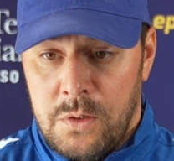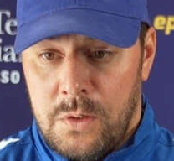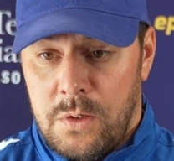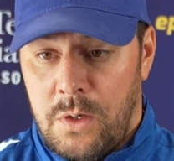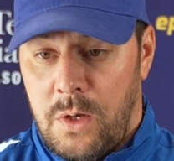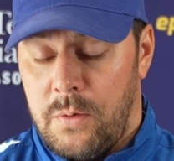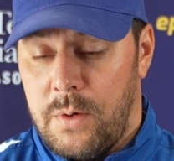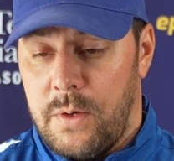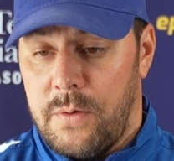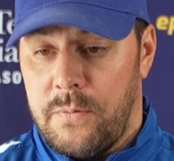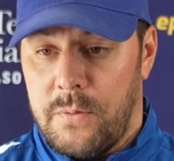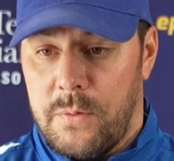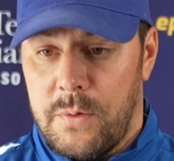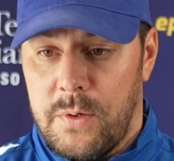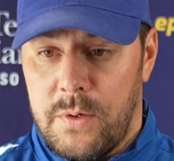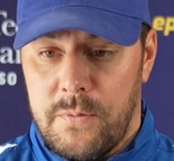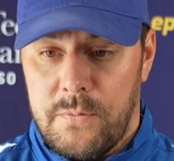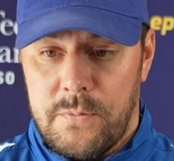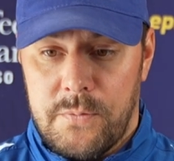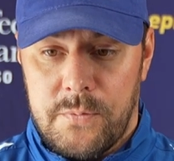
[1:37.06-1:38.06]
No,
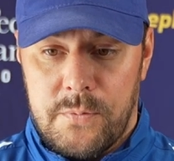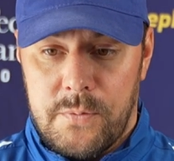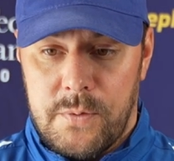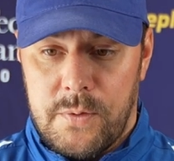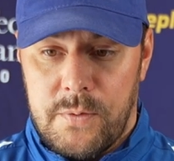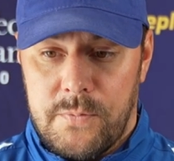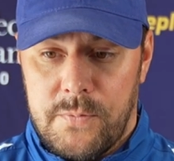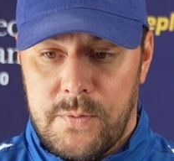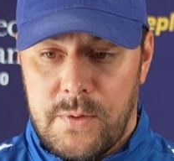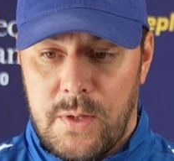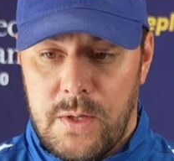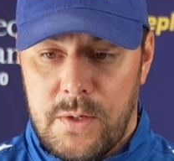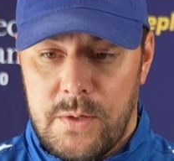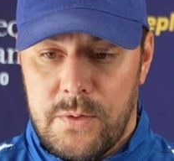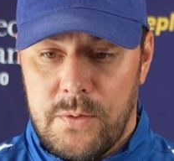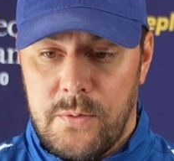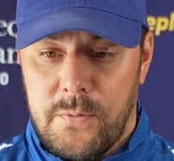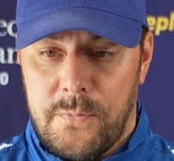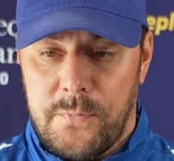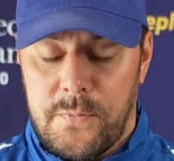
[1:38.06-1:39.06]
we have a lot of
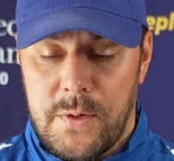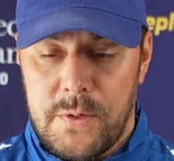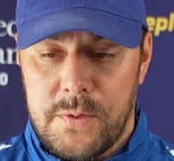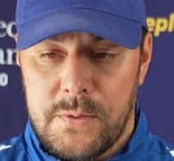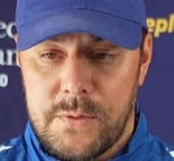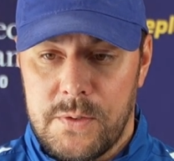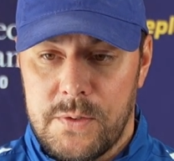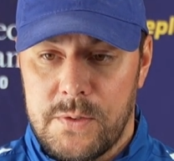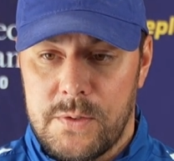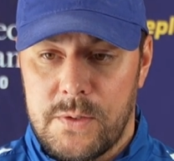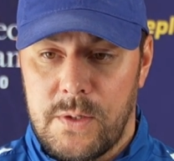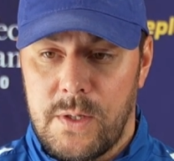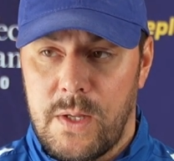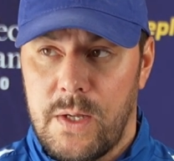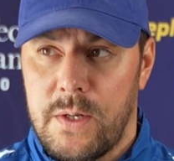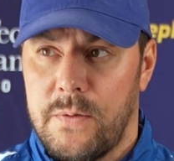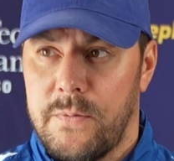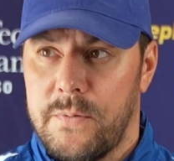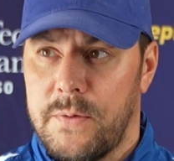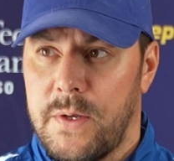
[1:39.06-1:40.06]
new faces, a
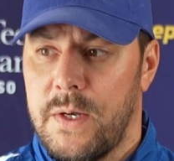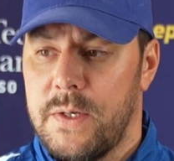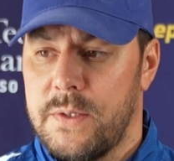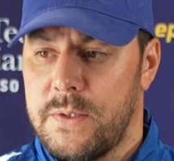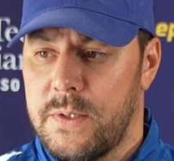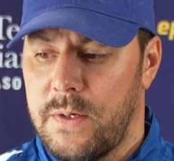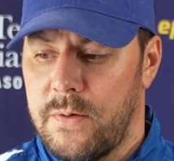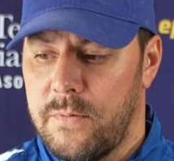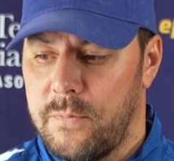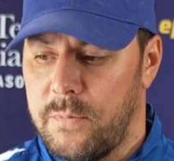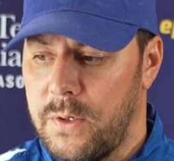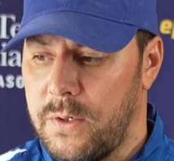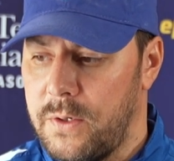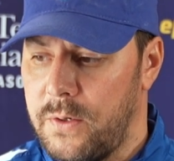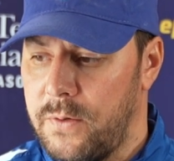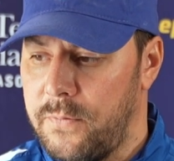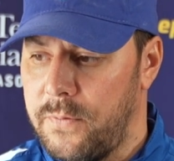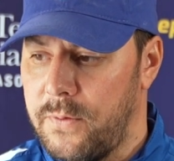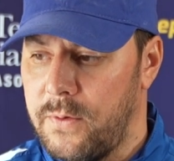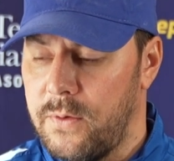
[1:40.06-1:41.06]
lot of guys that have been
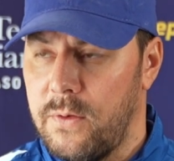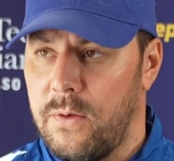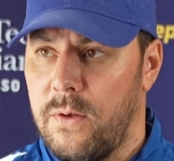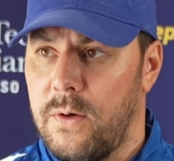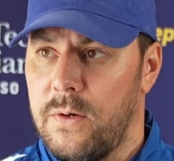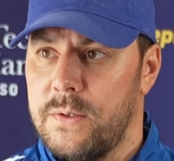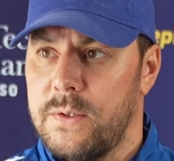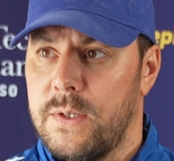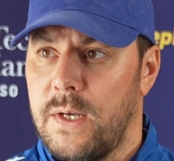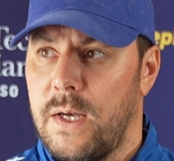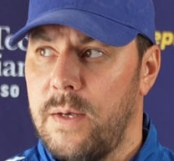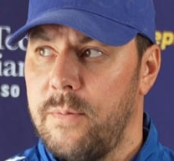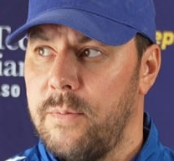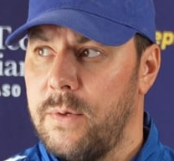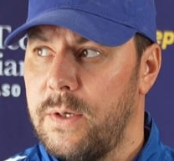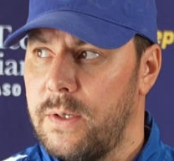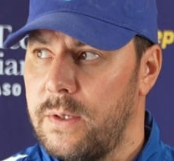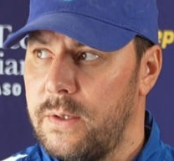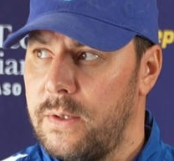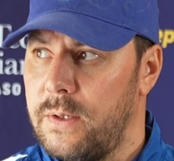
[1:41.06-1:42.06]
here for a long time,
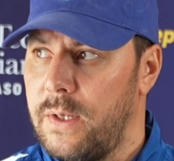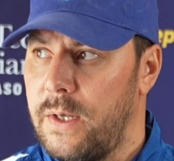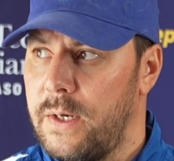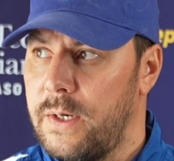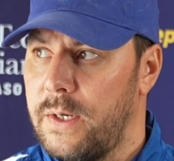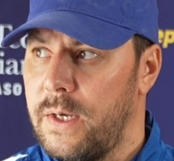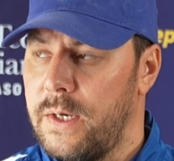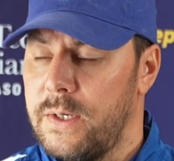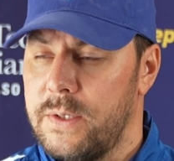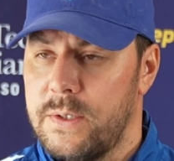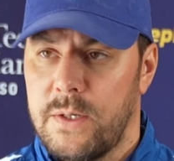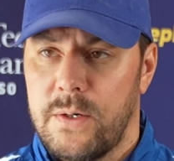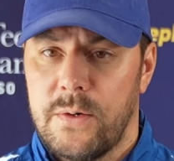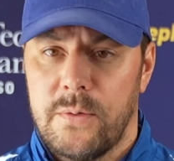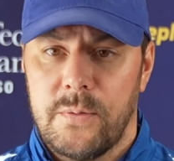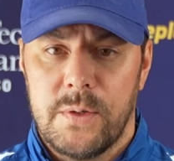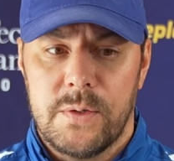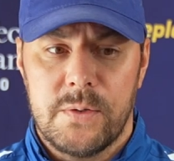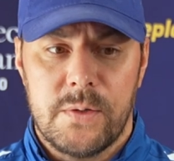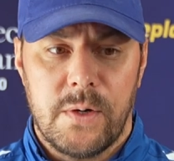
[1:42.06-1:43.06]
and a lot of guys that are
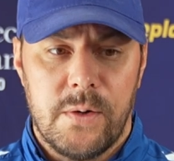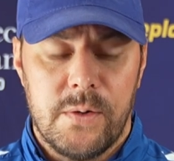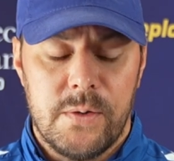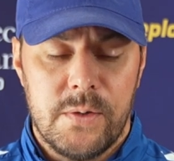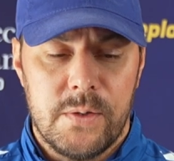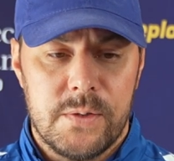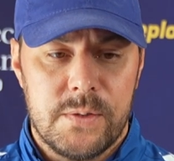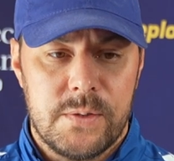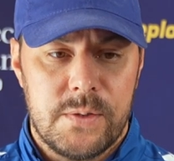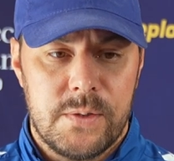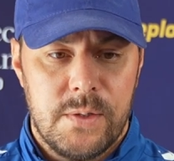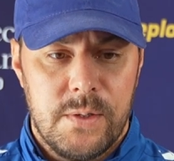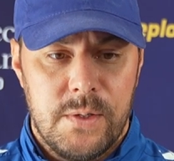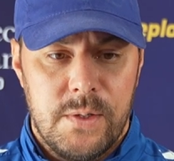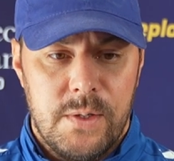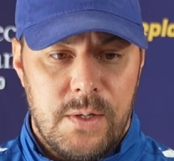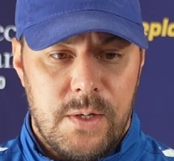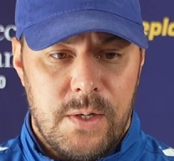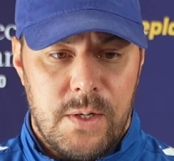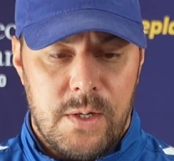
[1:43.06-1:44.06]
returners.
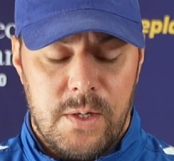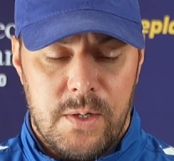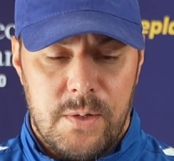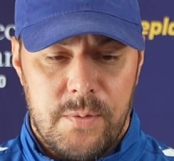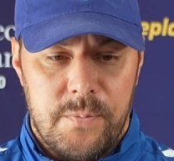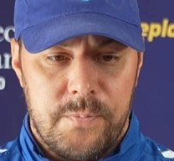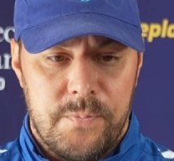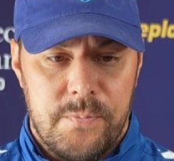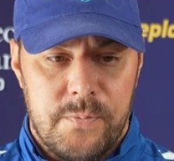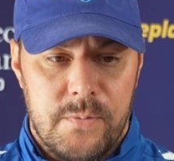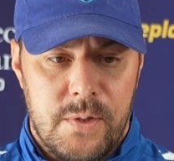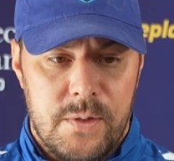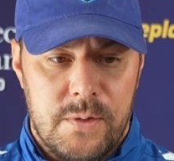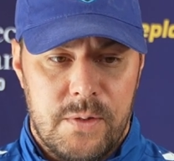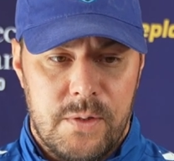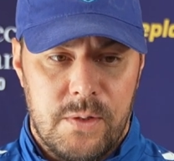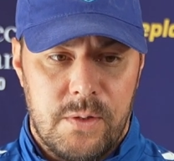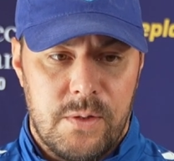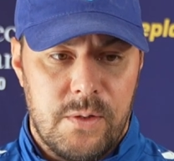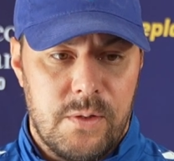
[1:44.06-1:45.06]
I
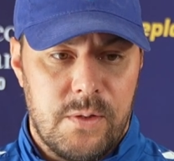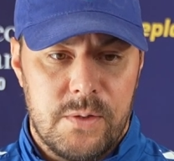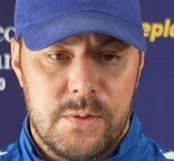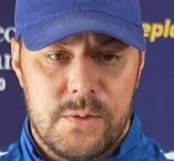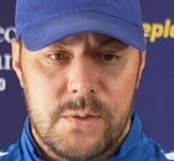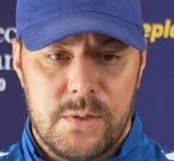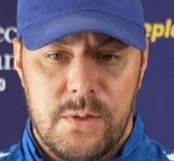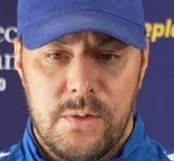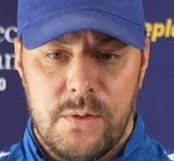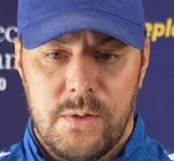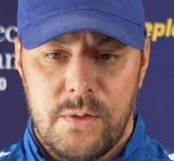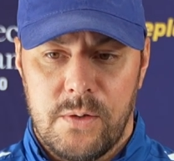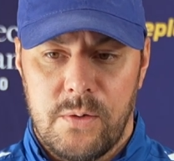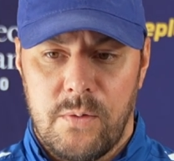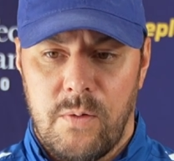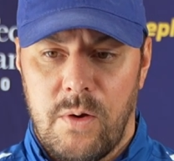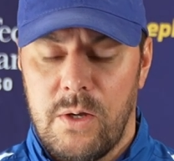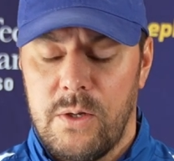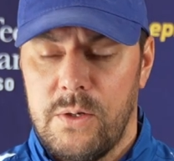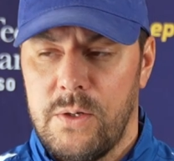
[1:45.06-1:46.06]
think you can see the
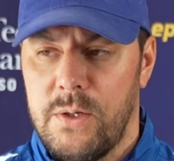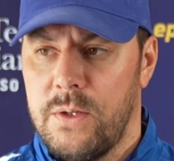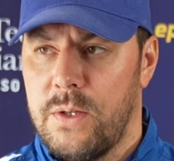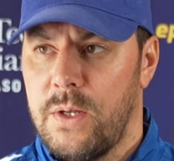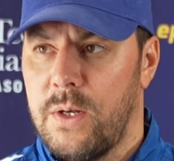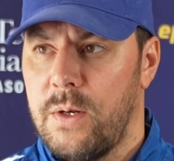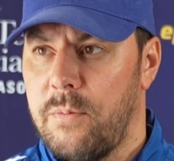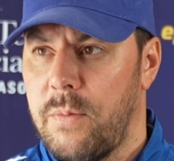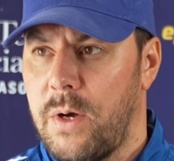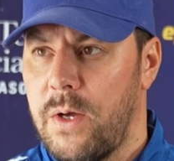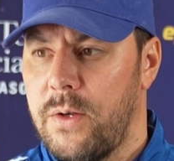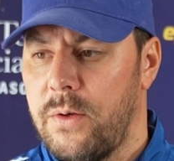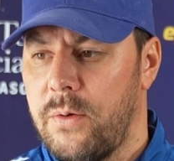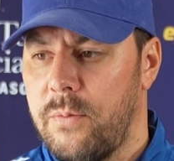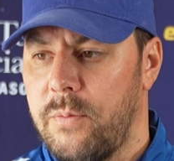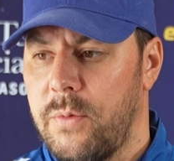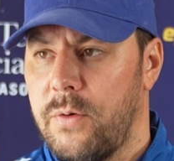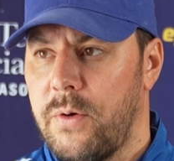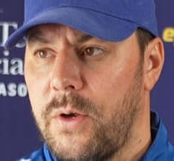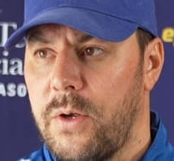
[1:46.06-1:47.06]
quality that Armando
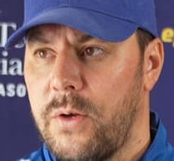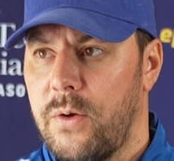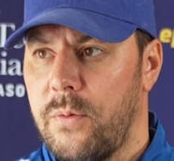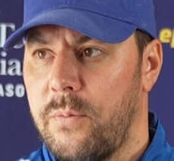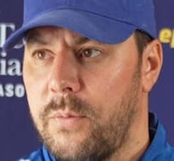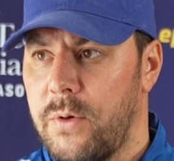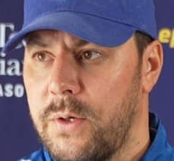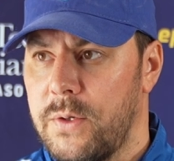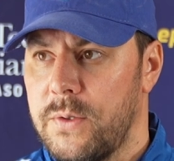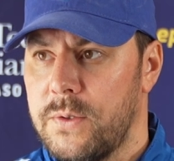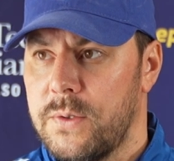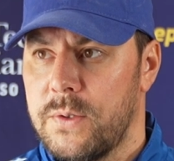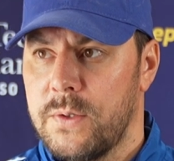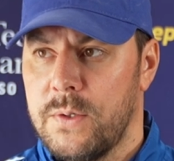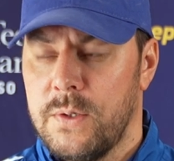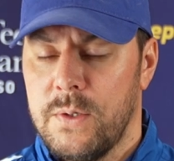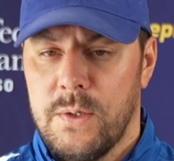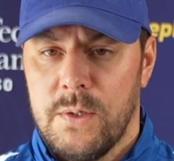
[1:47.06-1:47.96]
Moreno brings.